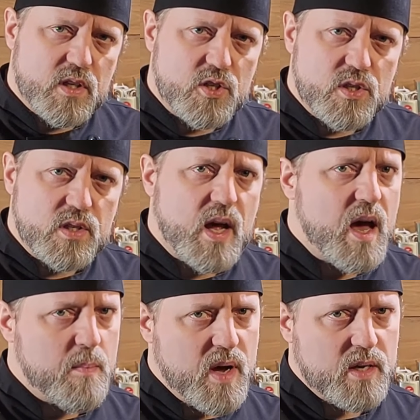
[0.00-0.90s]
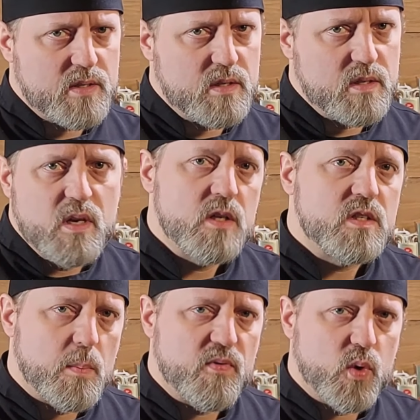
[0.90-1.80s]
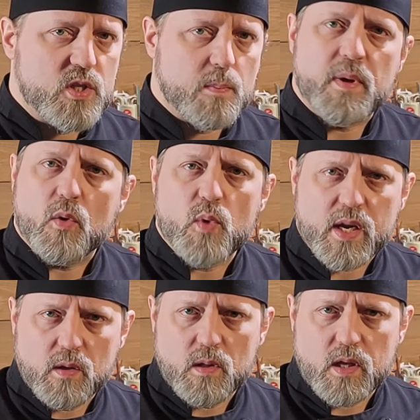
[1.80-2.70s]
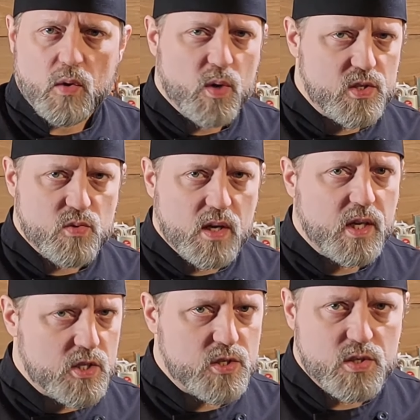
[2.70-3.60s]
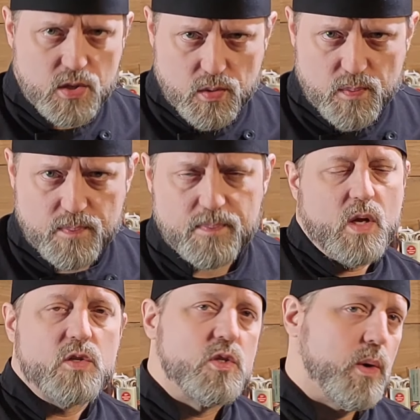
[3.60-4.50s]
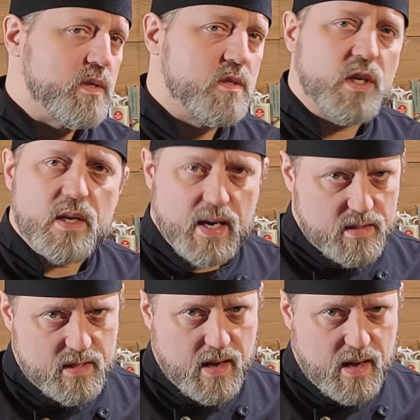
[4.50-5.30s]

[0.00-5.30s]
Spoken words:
dishes, and hot boxes, some of which appear regularly in restaurant kitchens too. So I'll see you next